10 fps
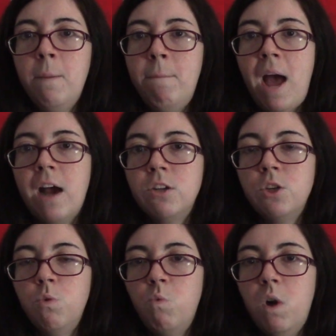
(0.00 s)
back
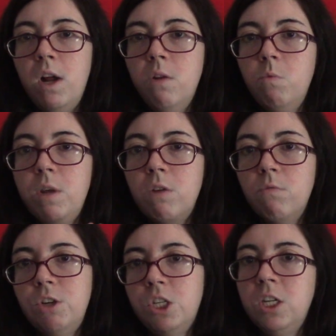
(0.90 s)
to what we
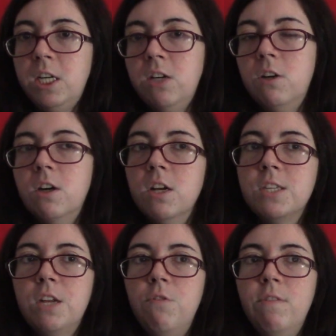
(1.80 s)
originally learned
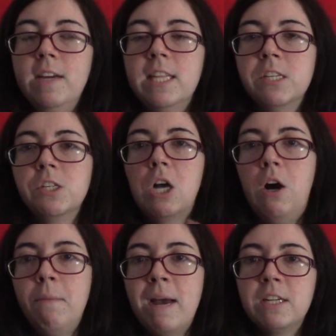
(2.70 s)
because I do feel like this is
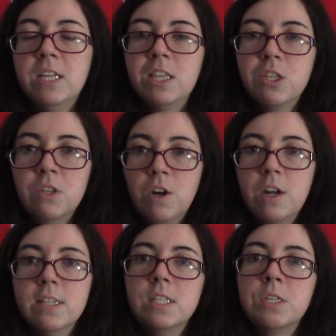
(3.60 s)
calling back to like the
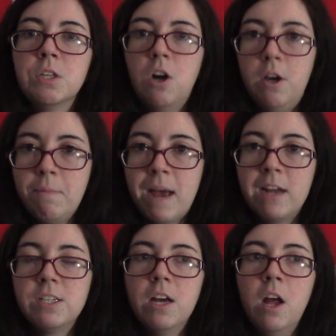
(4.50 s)
circus. This is calling
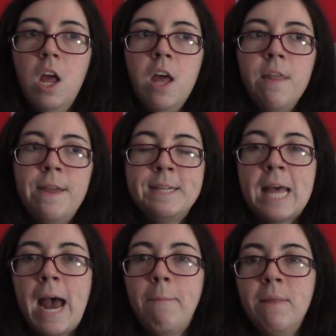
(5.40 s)
back to things
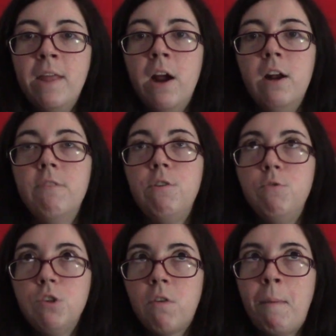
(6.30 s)
that happened there. And if you
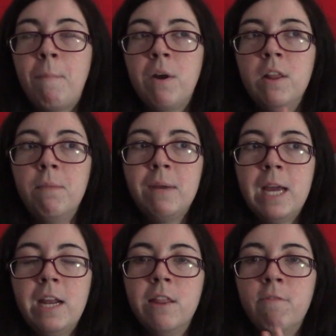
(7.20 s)
do remember in the
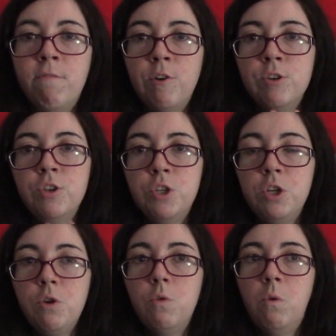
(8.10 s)
beginning, the first
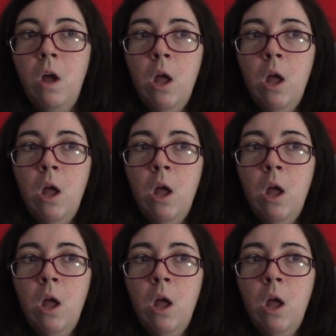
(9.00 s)
two